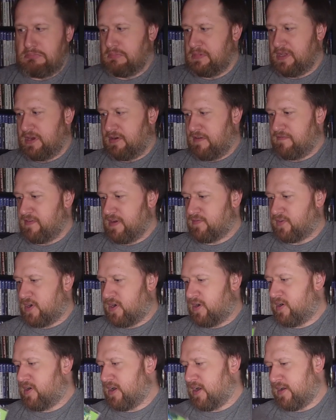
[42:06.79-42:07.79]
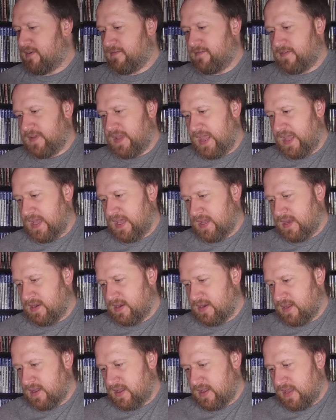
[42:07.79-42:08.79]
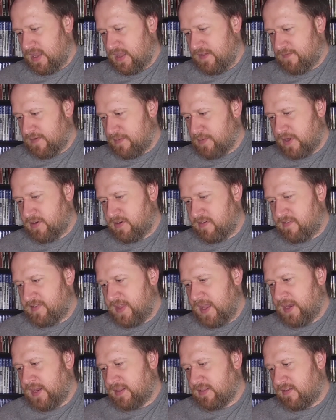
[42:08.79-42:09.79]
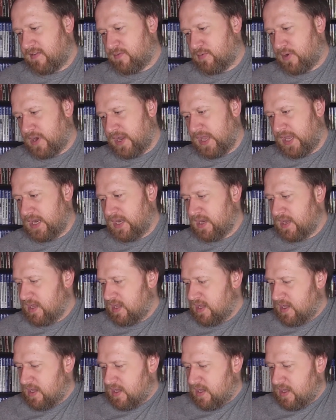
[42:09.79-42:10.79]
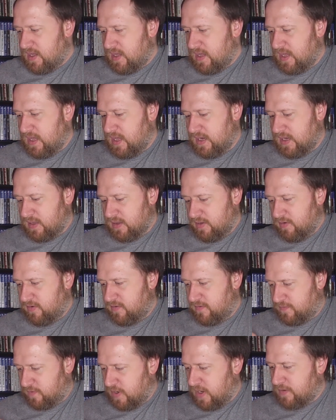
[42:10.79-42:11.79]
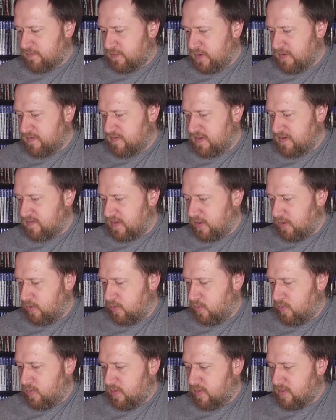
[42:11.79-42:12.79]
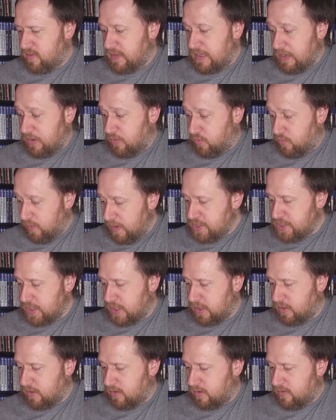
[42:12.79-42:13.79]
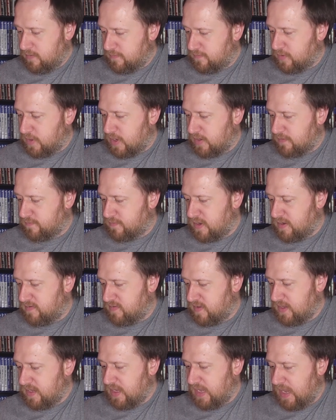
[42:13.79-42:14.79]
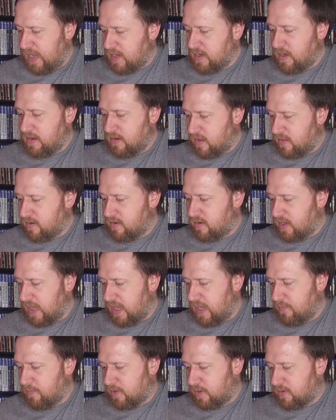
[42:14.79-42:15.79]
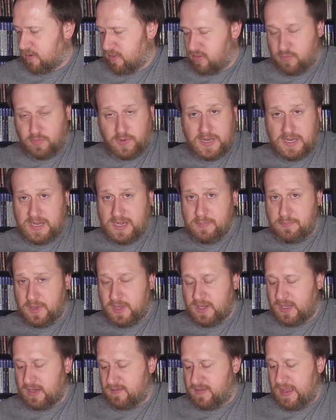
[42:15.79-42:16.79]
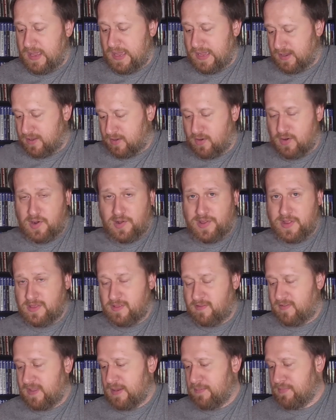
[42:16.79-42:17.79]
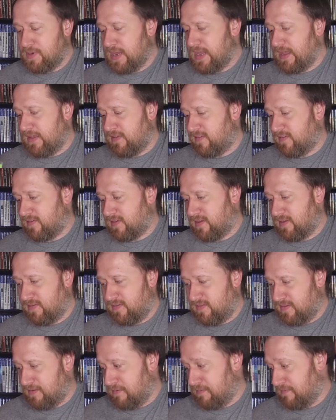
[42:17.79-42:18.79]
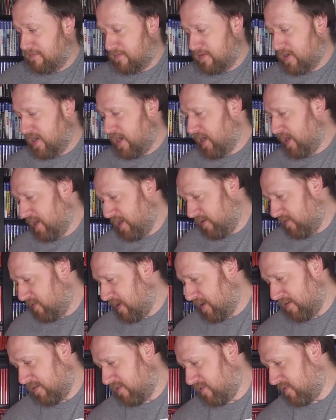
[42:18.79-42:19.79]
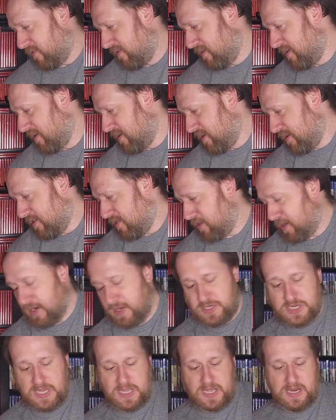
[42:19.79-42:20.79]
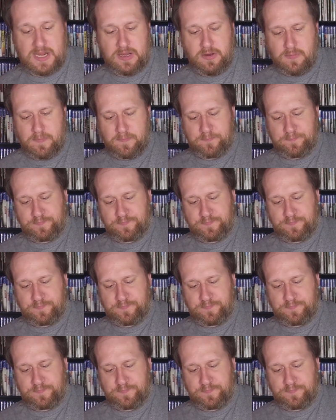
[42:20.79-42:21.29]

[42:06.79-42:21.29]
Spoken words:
I've never heard of. And if I'm understanding this right, it includes Frog Frenzy 2, the original Frog Frenzy, and another game called 3D Bug Attack, all on the same disc. So, for 99 cents, thought I'd check it out.